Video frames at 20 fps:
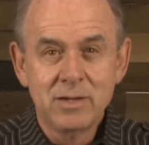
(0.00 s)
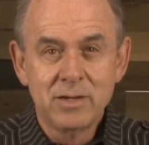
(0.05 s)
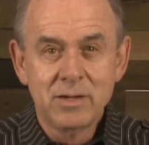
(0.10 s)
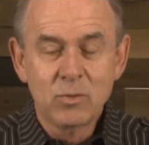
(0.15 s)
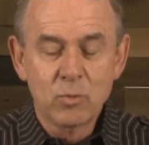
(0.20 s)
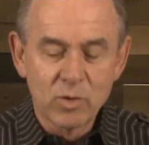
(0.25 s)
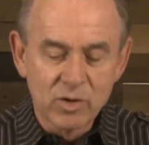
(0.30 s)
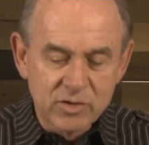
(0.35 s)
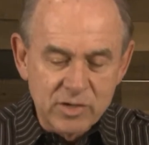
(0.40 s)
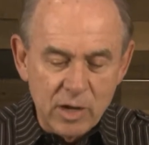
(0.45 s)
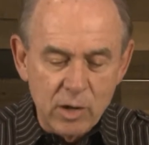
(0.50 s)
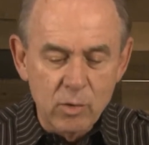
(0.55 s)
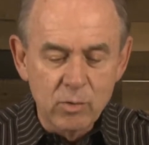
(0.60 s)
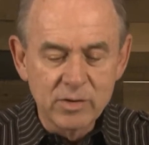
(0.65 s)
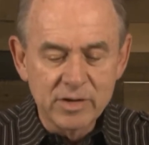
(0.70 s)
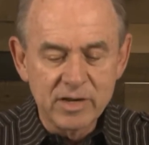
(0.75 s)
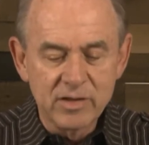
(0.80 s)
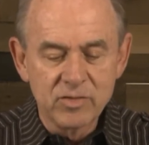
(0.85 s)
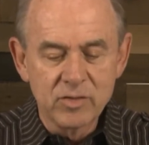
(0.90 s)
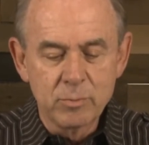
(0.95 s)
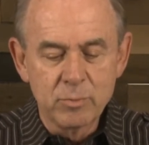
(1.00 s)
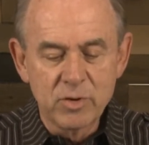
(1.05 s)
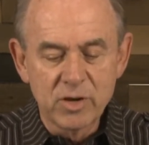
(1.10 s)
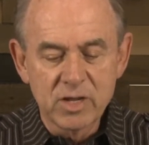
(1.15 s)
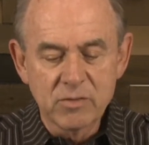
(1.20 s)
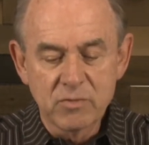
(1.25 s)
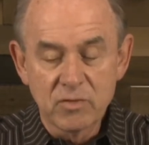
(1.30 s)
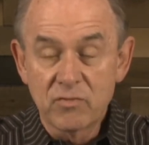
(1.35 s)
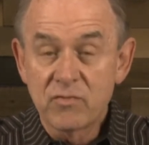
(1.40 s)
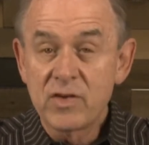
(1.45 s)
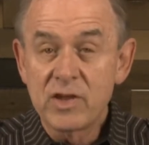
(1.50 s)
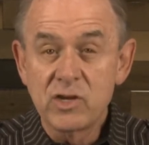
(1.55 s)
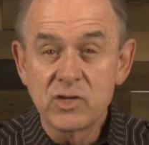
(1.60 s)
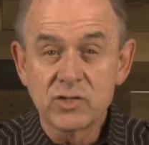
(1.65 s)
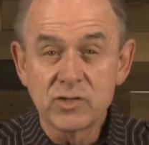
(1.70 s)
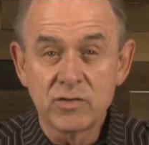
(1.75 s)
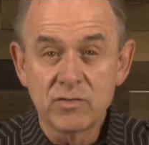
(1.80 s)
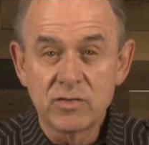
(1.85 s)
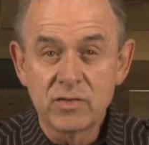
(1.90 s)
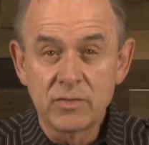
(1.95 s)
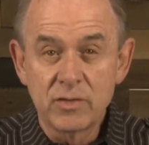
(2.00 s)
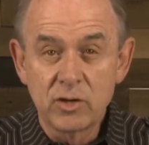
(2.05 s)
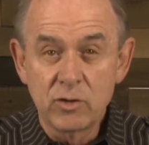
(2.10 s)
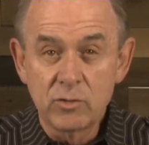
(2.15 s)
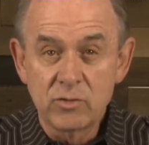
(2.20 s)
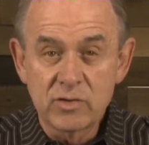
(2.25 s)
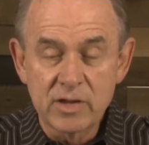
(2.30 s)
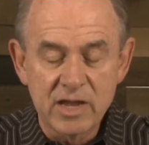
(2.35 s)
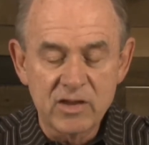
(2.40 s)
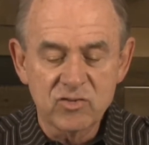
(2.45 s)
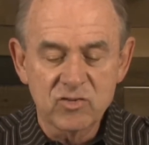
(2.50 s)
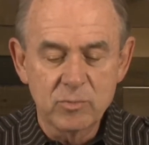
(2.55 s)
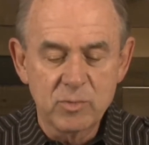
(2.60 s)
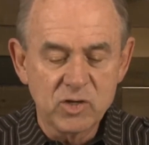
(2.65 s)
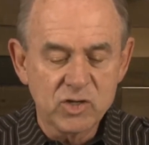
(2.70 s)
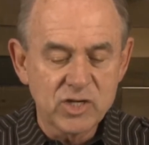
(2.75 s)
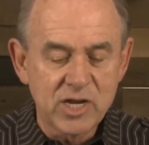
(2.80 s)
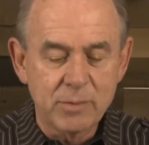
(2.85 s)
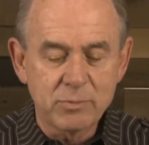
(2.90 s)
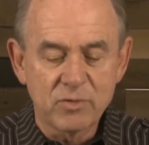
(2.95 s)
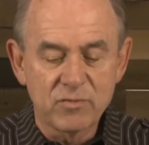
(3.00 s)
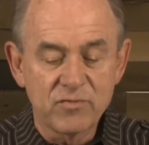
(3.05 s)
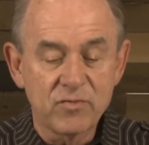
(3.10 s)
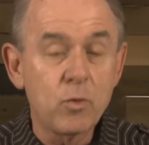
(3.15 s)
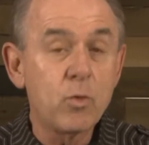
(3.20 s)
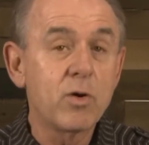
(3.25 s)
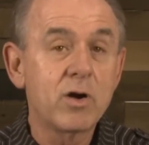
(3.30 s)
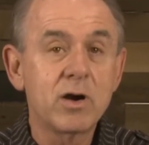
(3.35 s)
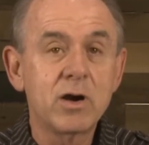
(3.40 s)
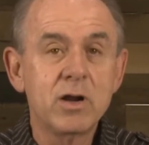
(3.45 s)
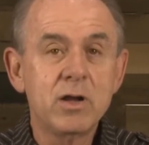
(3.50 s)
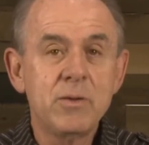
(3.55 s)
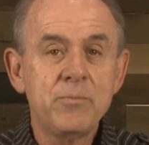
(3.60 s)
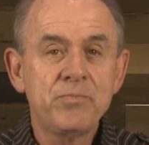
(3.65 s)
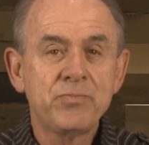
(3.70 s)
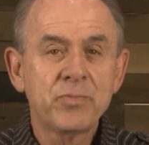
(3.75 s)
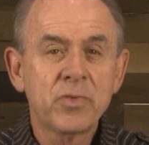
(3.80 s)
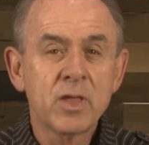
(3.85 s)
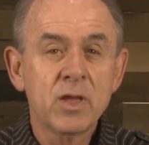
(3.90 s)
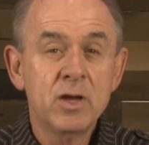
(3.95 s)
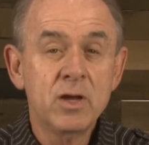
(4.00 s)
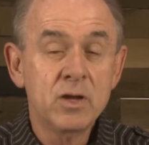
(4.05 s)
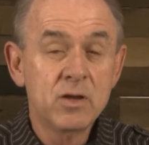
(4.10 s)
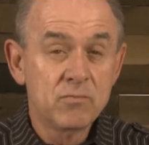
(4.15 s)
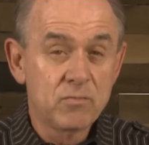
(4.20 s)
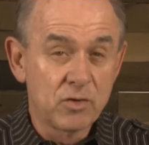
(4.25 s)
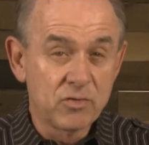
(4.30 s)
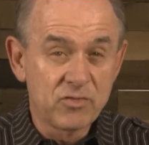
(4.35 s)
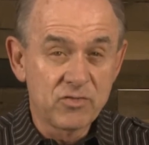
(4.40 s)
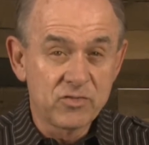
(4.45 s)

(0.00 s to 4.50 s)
We're told in the book of Ephesians in the New Testament, chapter 4, verses